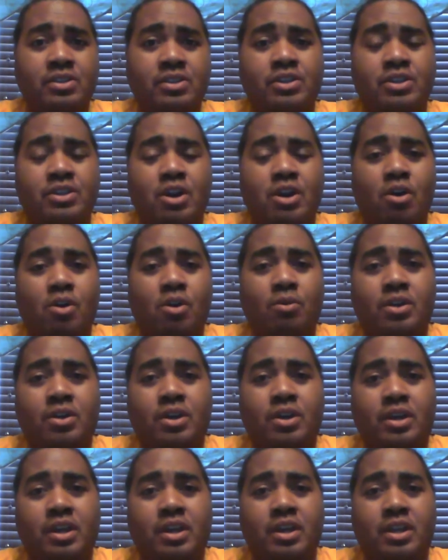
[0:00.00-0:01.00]

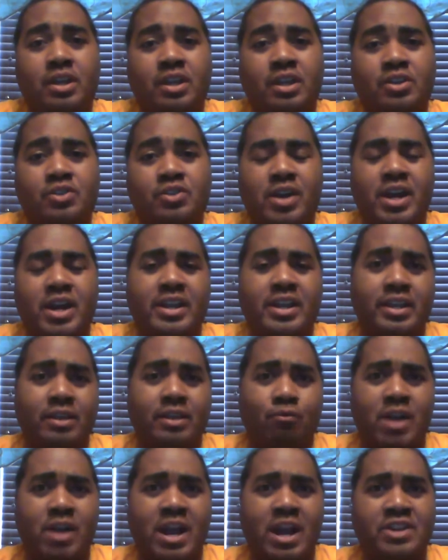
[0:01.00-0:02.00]
and try to
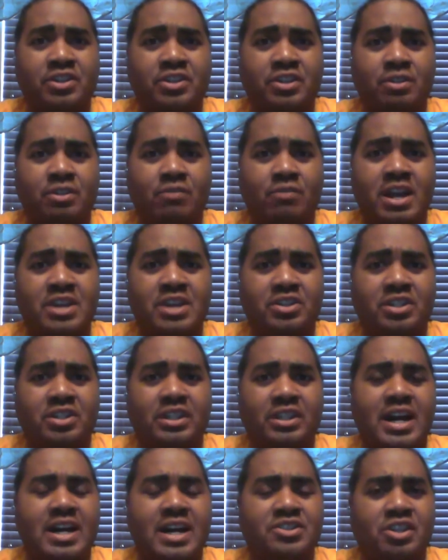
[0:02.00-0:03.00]

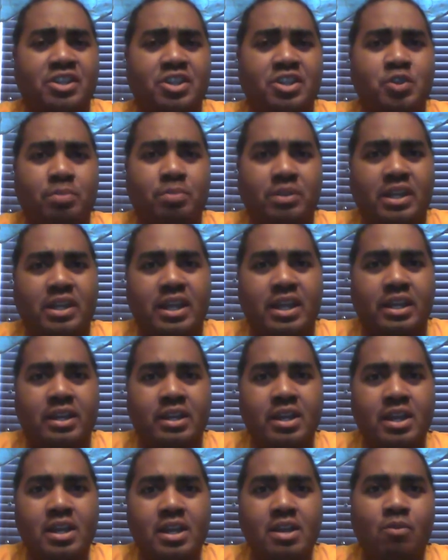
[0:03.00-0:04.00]
rationalize and explain
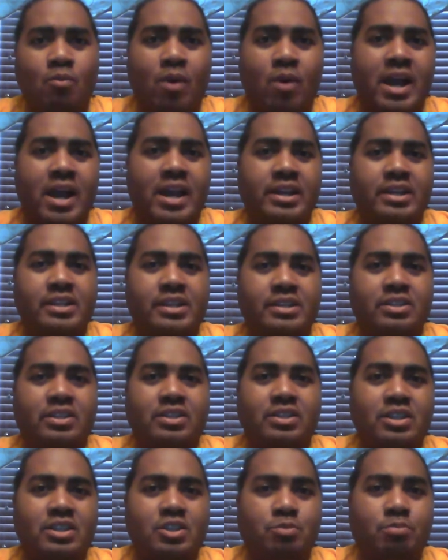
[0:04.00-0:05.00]
why it is
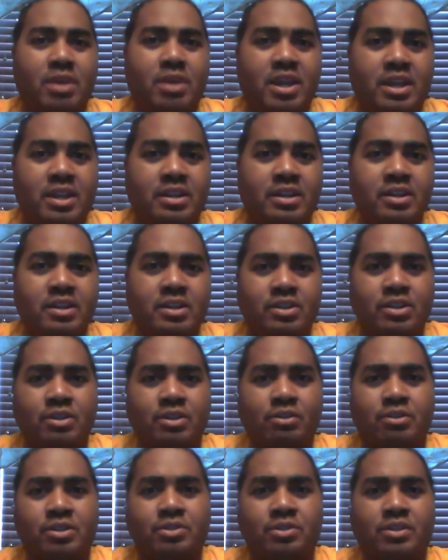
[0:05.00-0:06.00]
that these men,
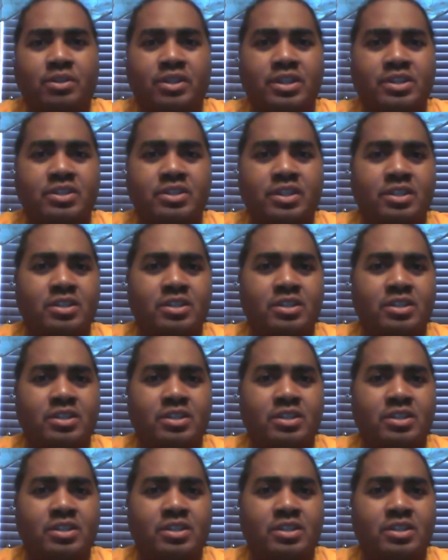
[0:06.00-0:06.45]
are doing this.